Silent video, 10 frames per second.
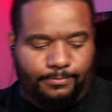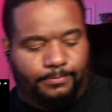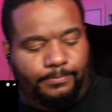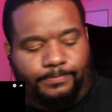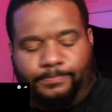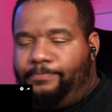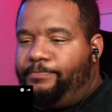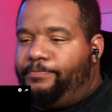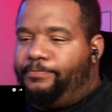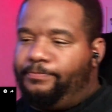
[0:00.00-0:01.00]

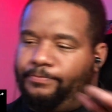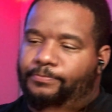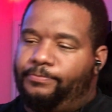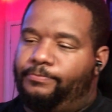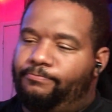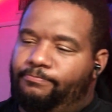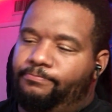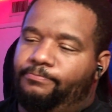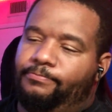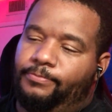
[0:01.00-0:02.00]

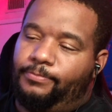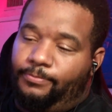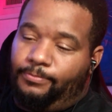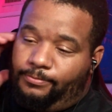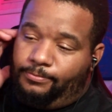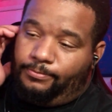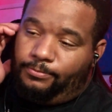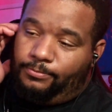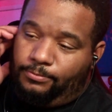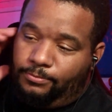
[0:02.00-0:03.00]

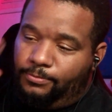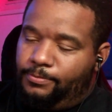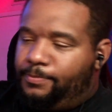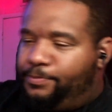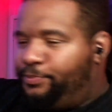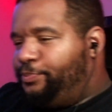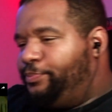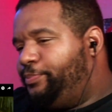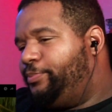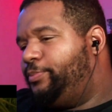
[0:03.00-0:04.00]

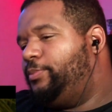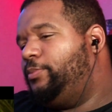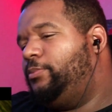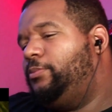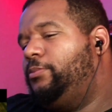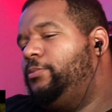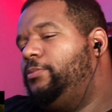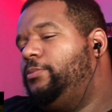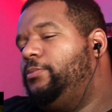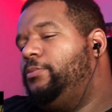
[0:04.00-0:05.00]

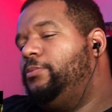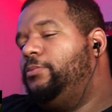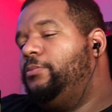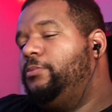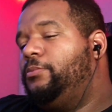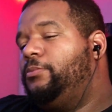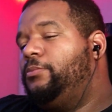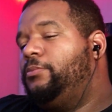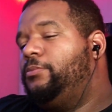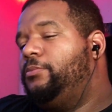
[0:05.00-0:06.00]

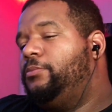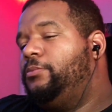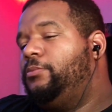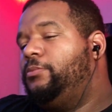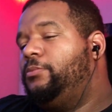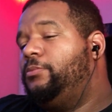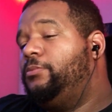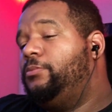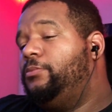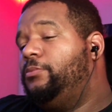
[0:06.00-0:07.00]

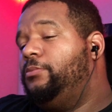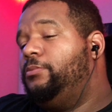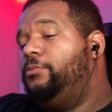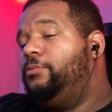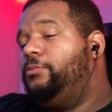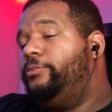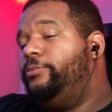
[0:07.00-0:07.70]
(silence)